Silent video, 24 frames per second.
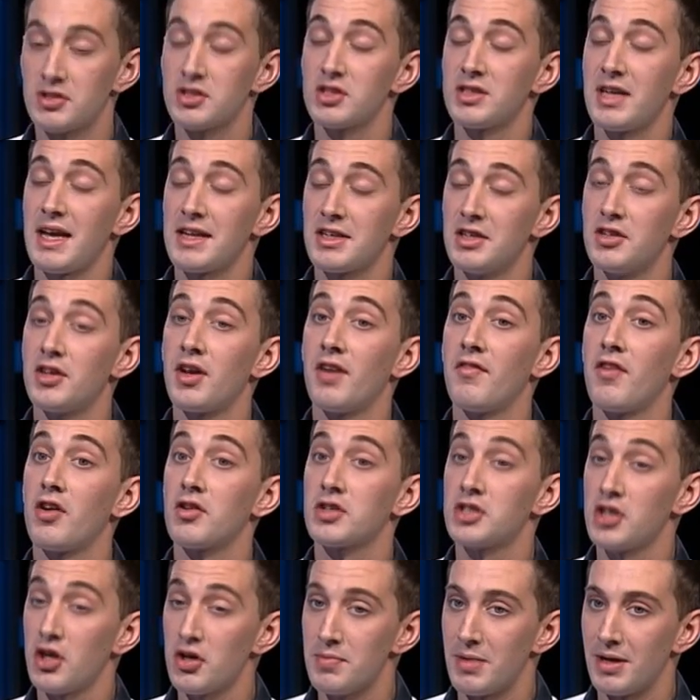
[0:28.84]
2nd of
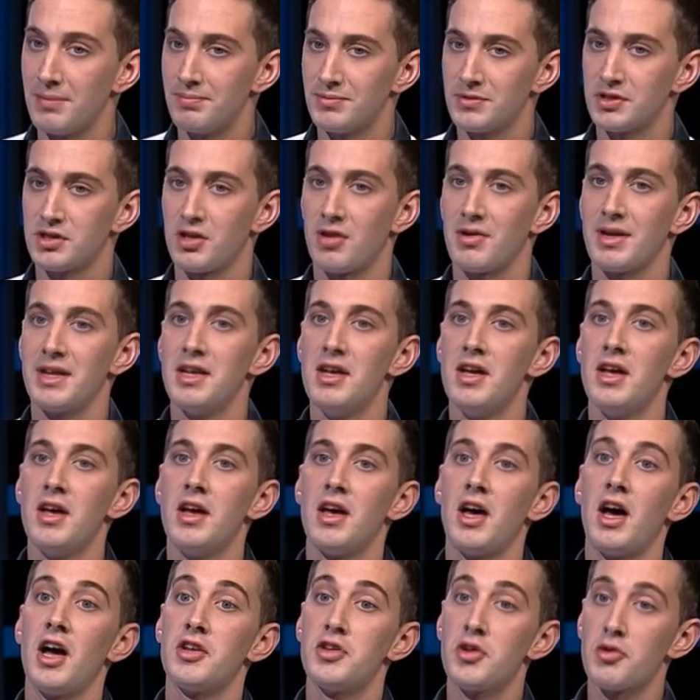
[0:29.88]
October, sorry,
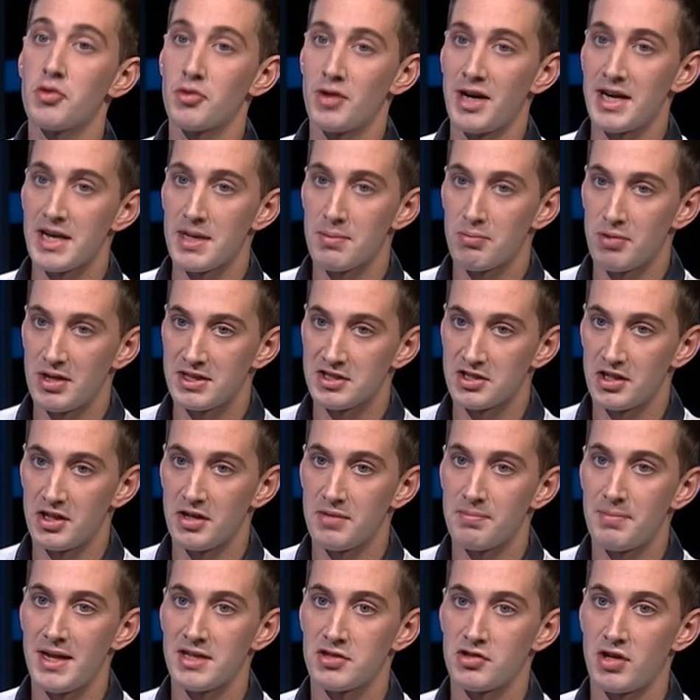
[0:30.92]
uh, Ukrainian
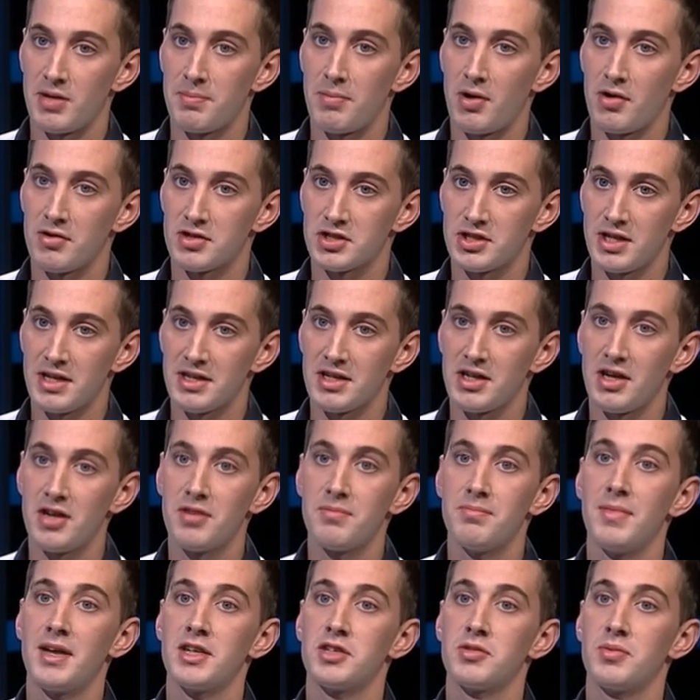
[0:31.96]
President Petro
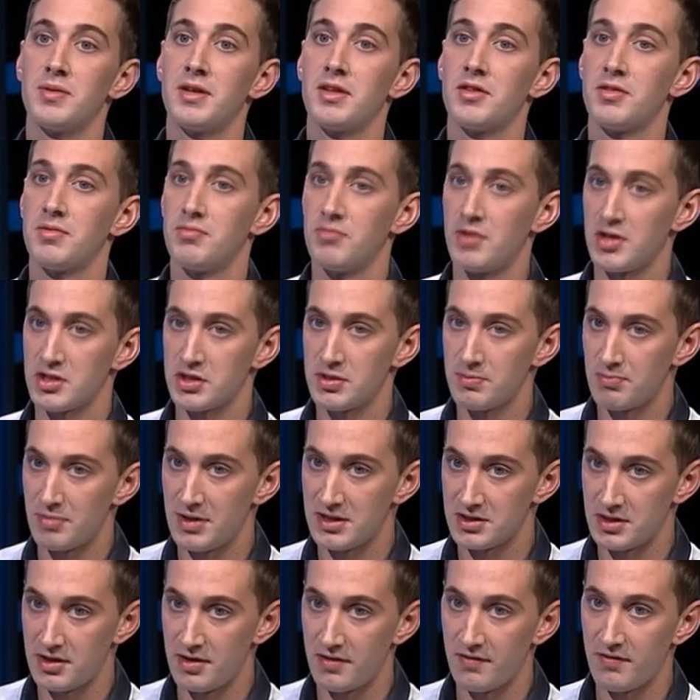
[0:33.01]
Poroshenko met with Russian
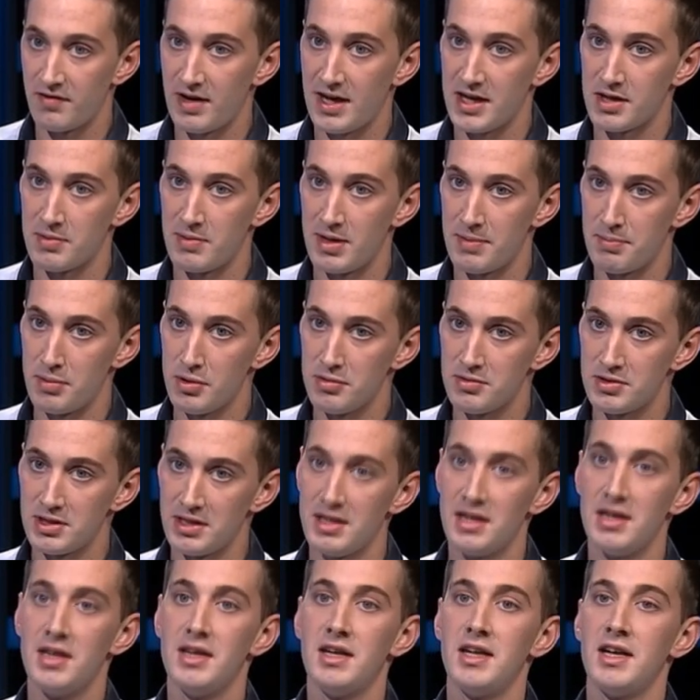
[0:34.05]
President Vladimir Putin
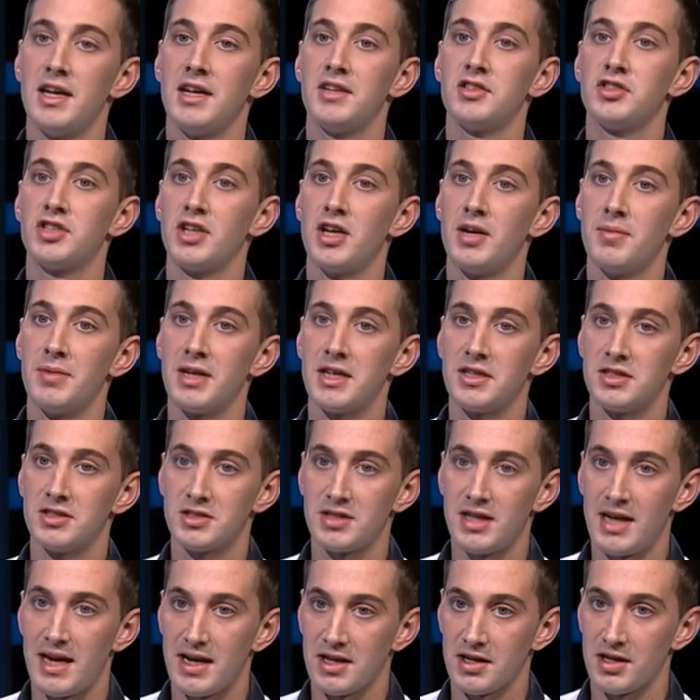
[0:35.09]
and
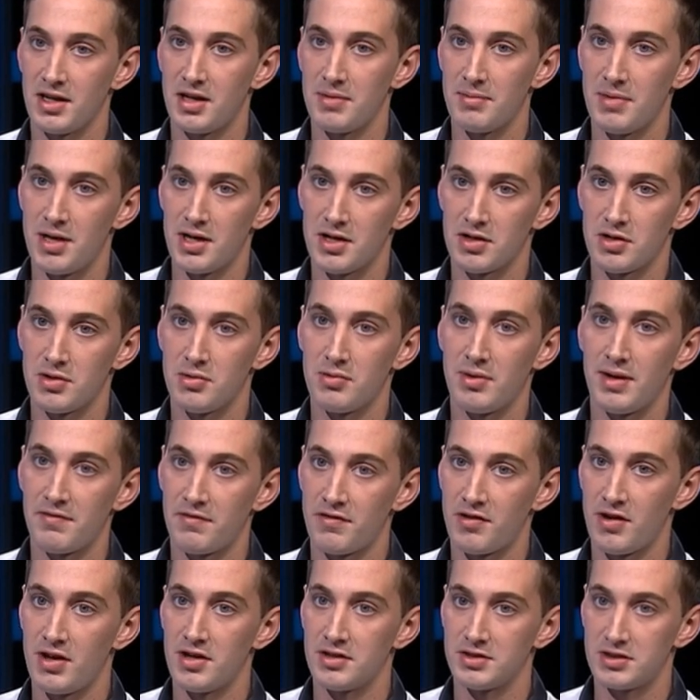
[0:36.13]
Germany's Angela Merkel and
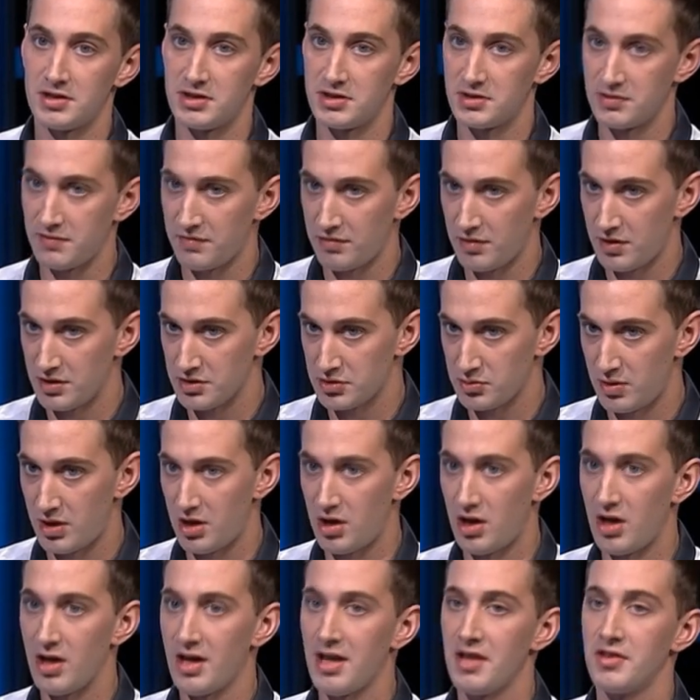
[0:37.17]
France's Francois
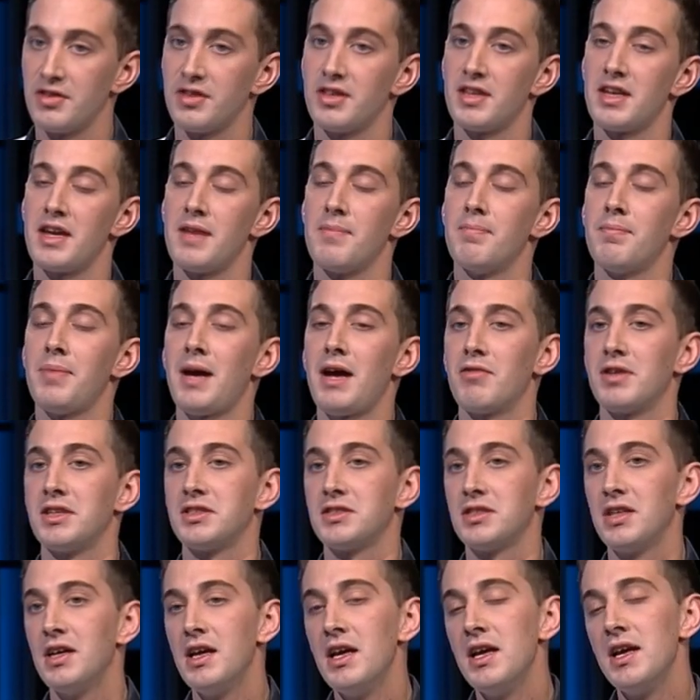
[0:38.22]
Hollande in
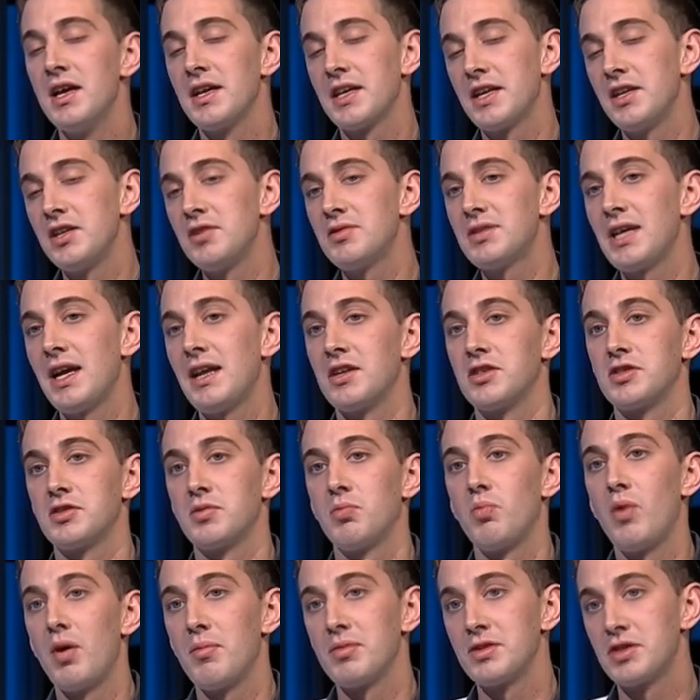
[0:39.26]
Paris. Can you tell us
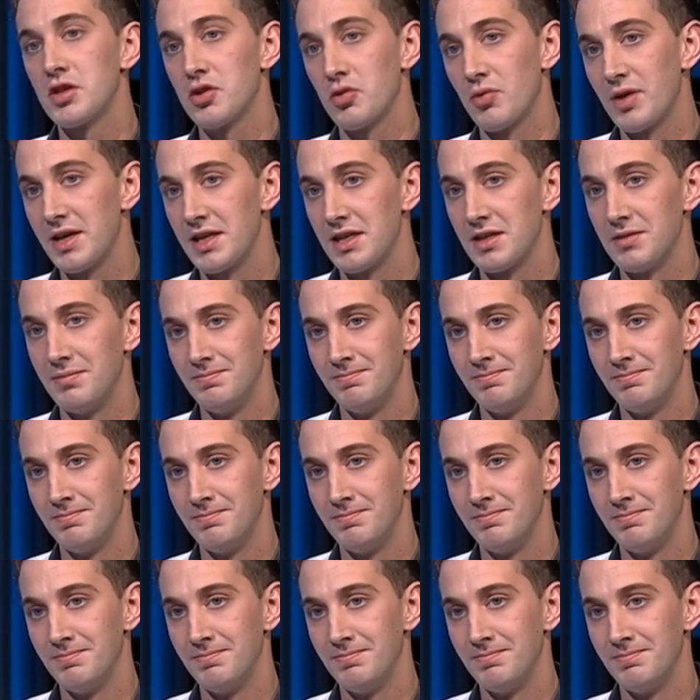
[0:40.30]
what was agreed?